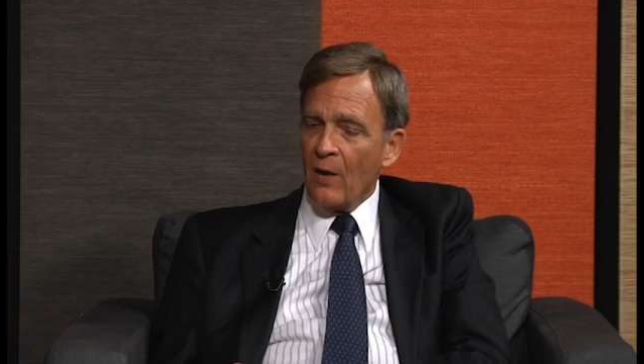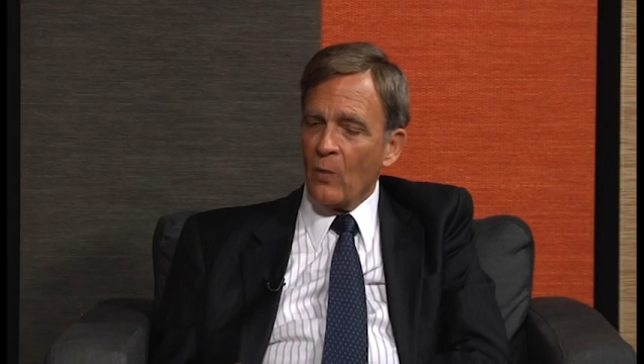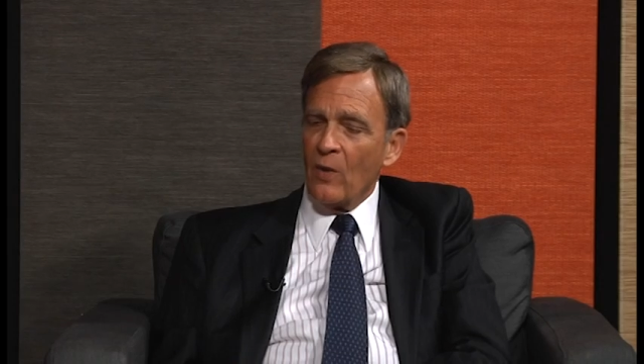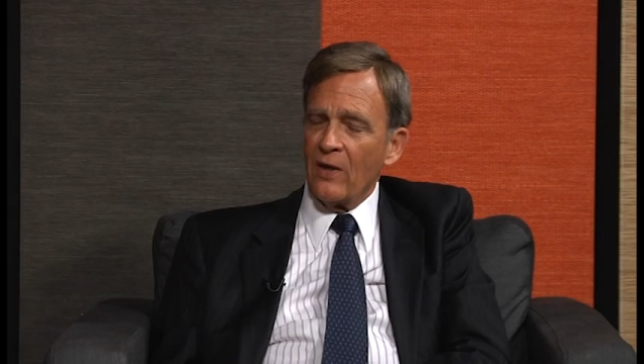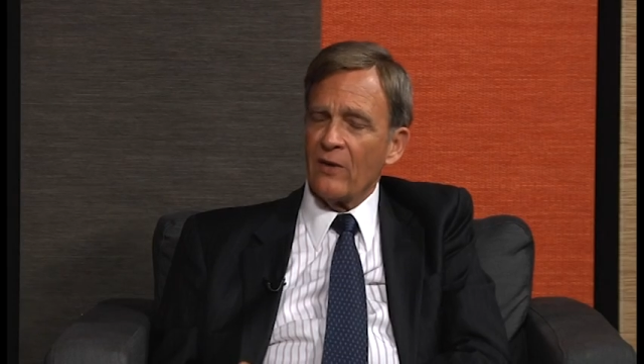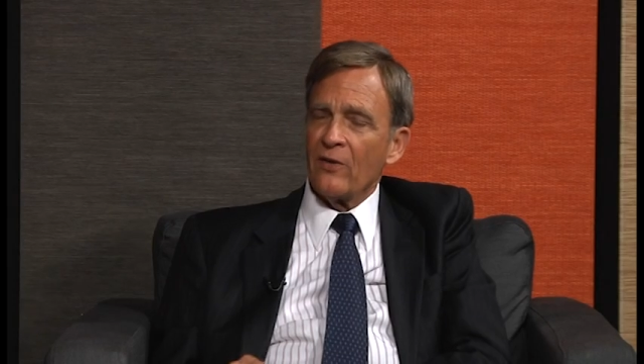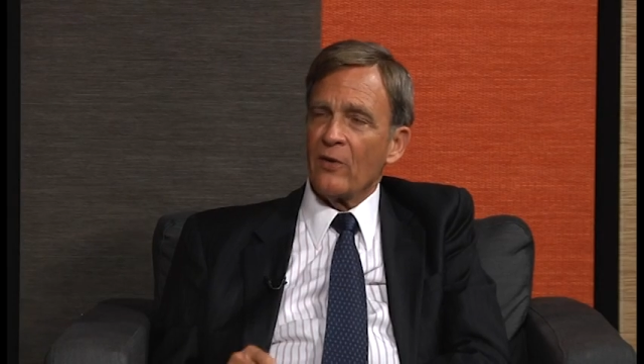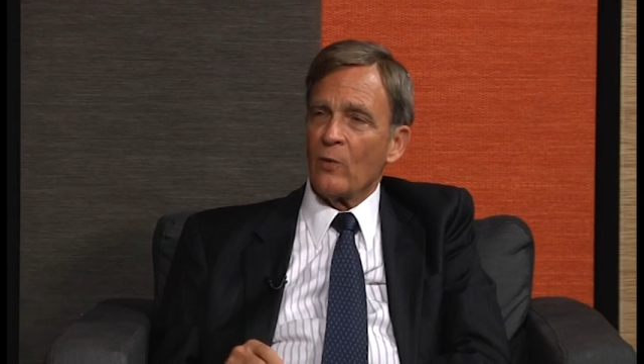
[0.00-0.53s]

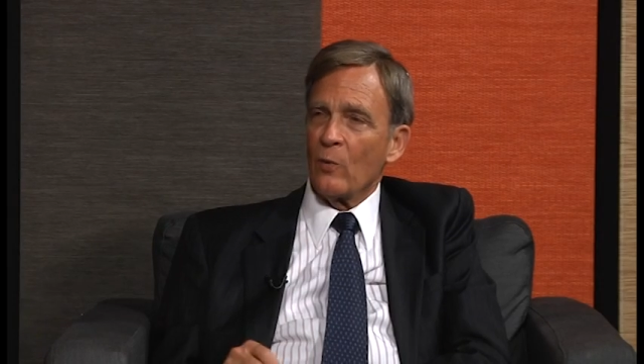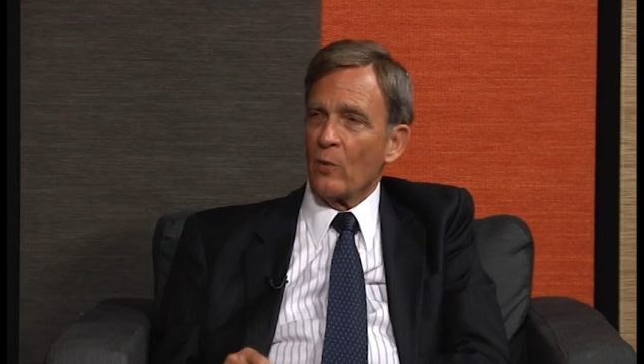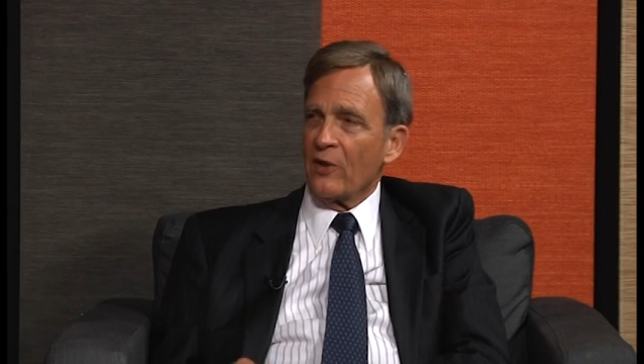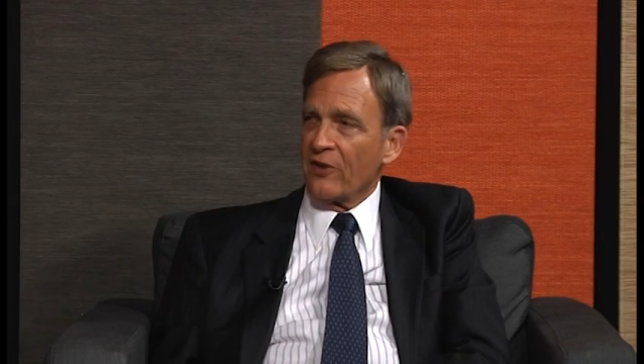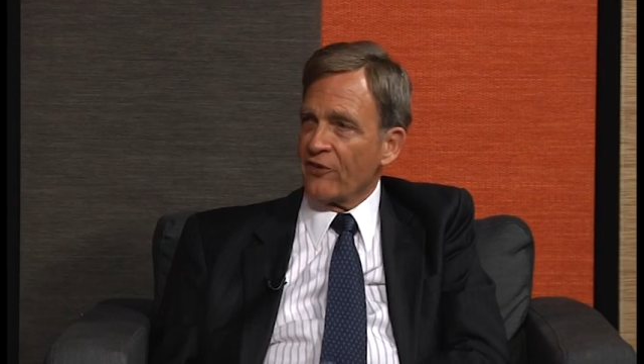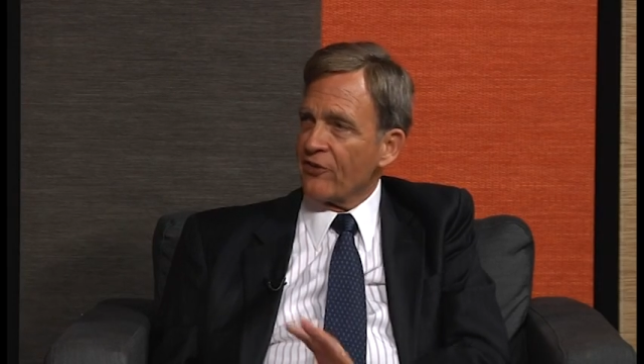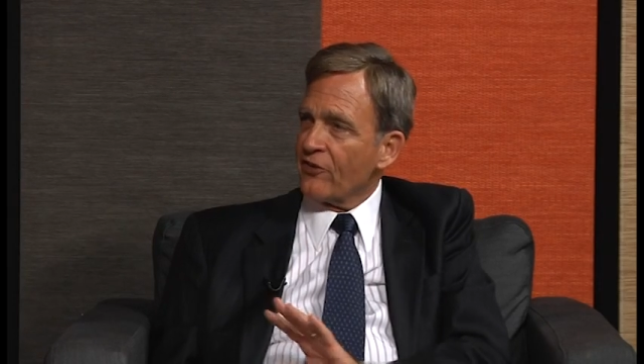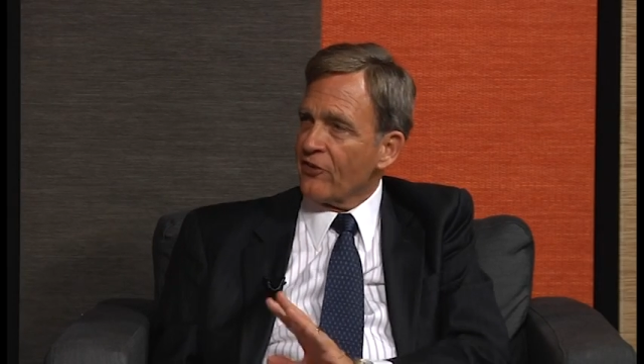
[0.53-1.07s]
What are the
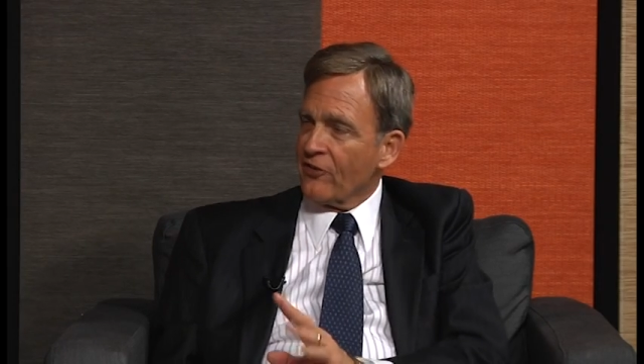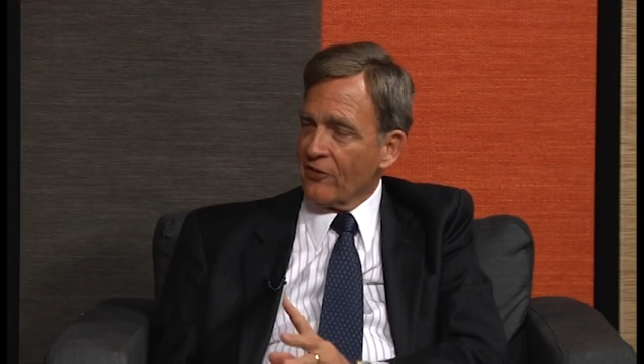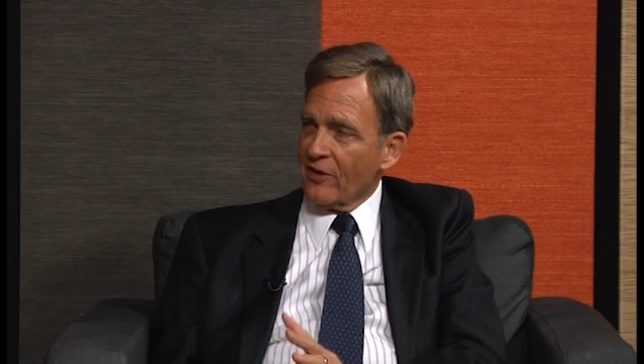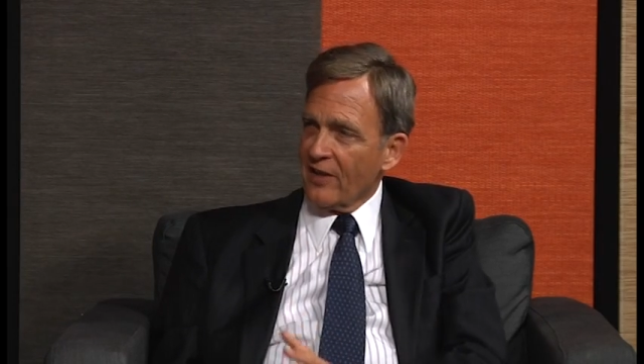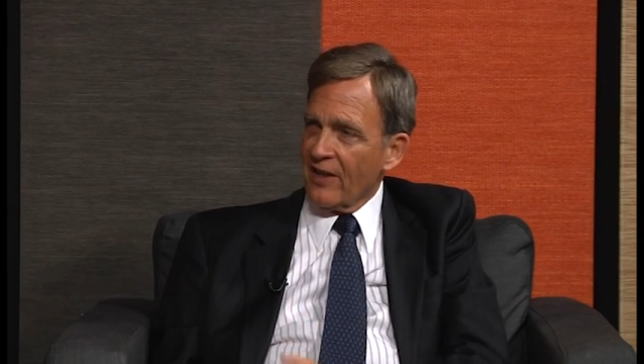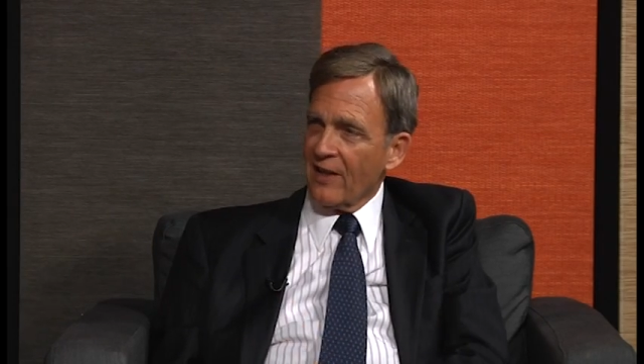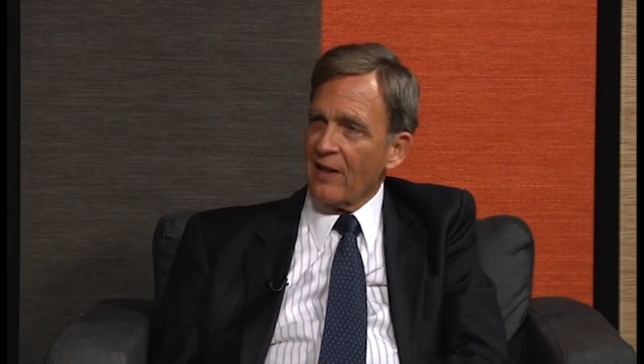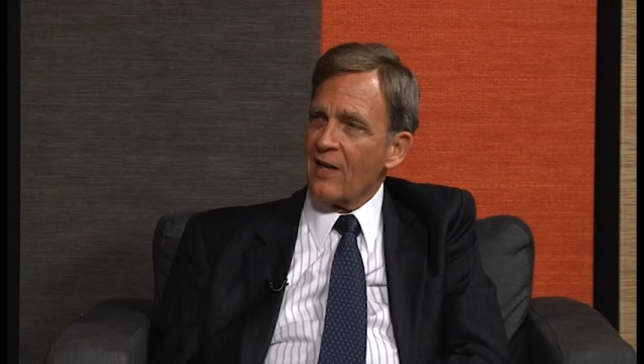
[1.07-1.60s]
risks
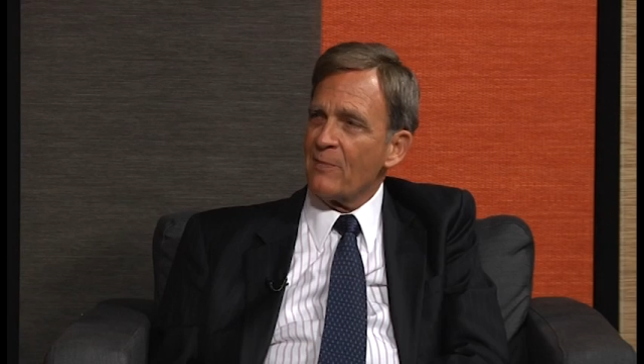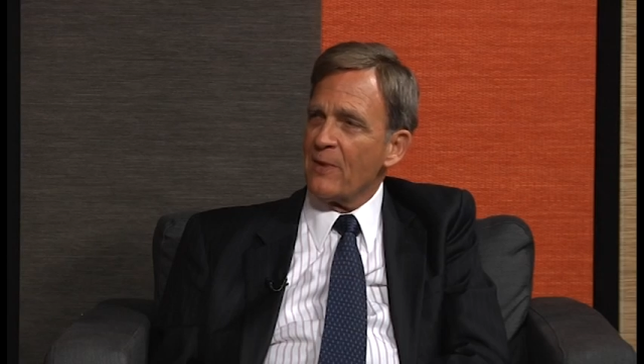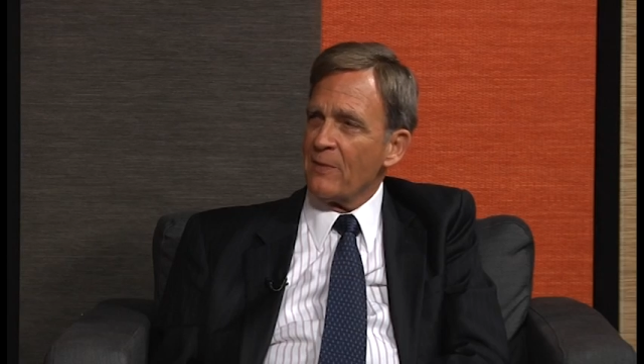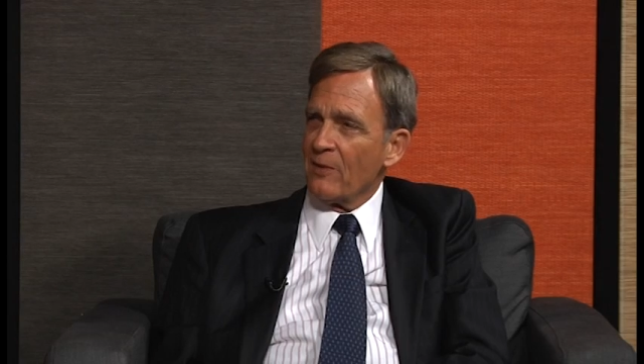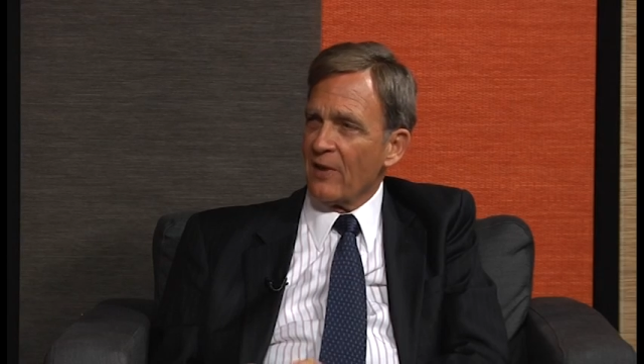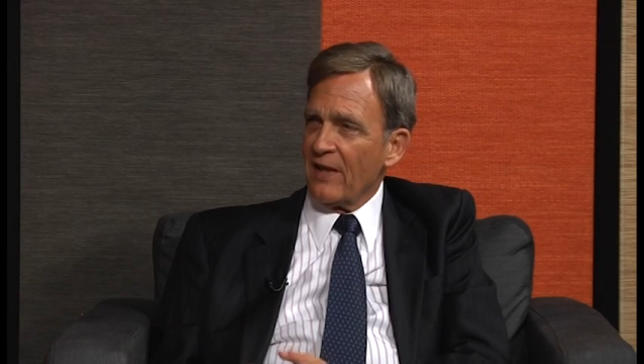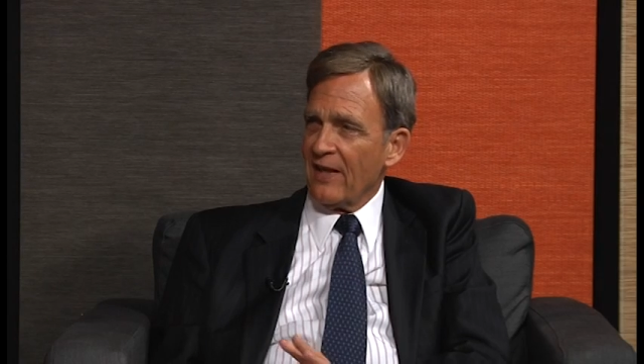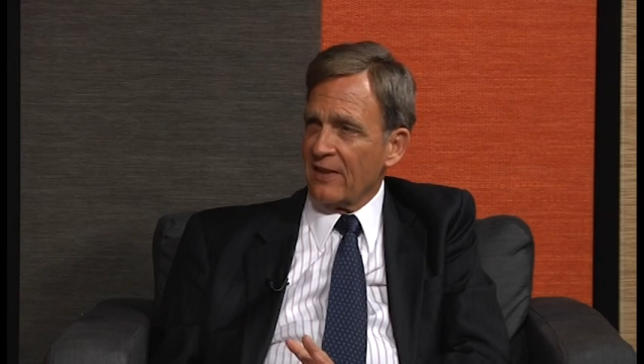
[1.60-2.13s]
today? A lot of
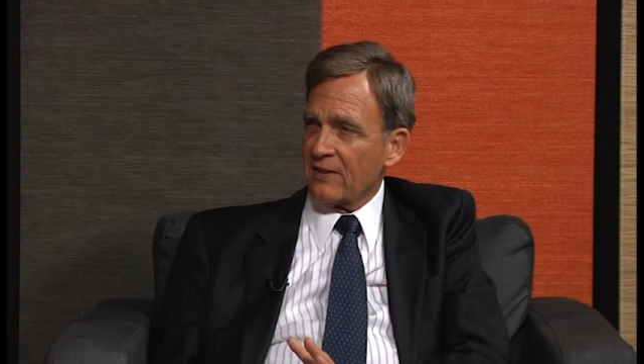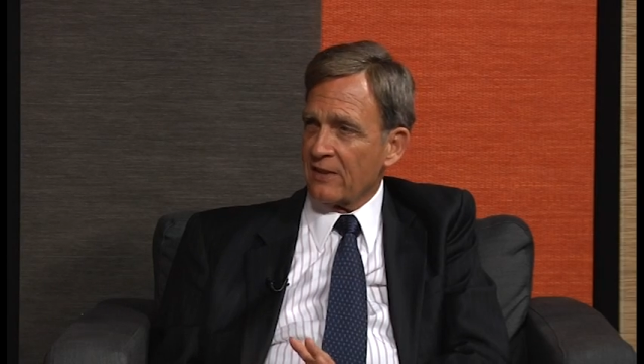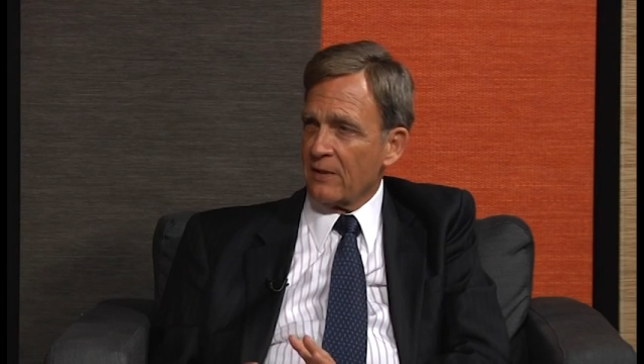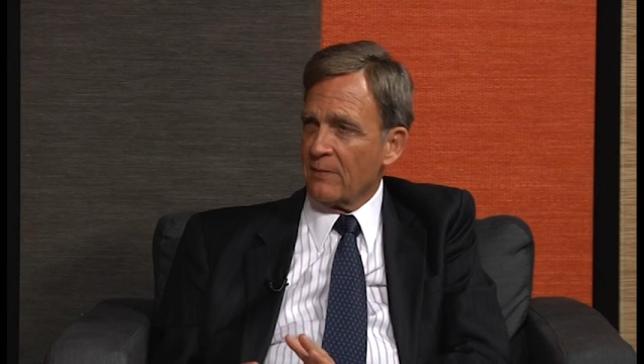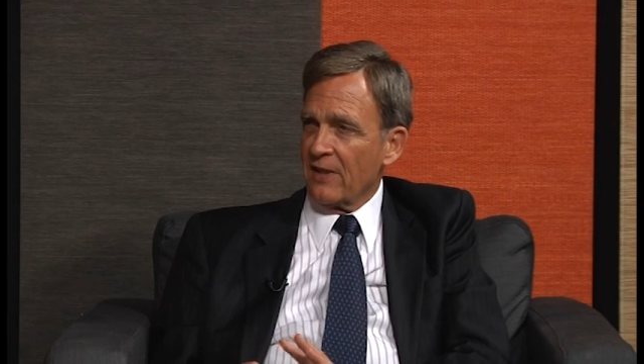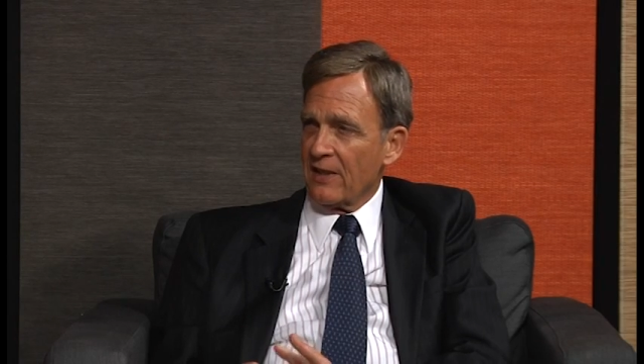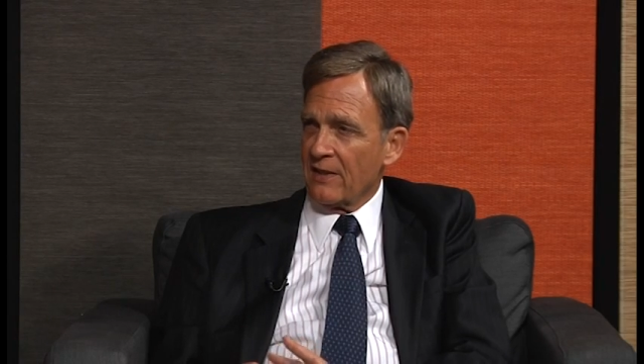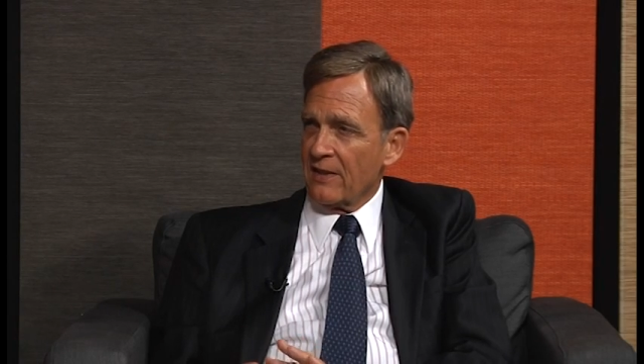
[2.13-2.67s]
people ask
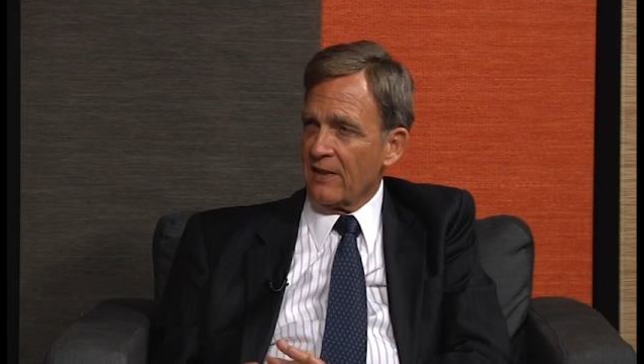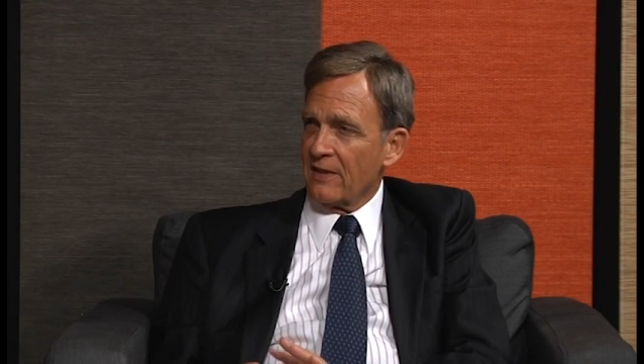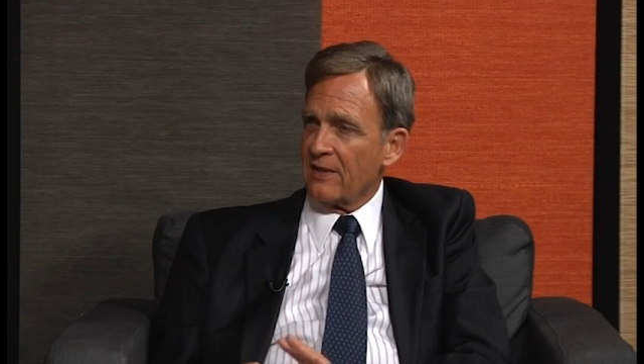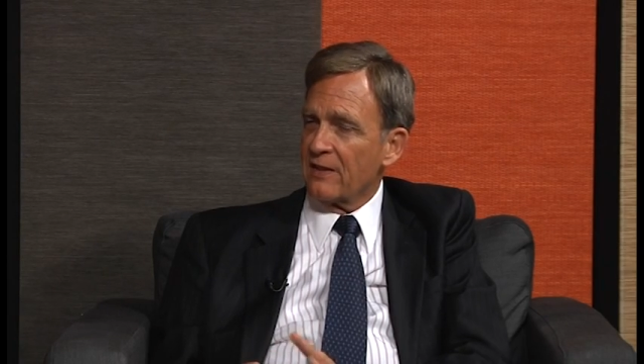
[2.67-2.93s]
about that.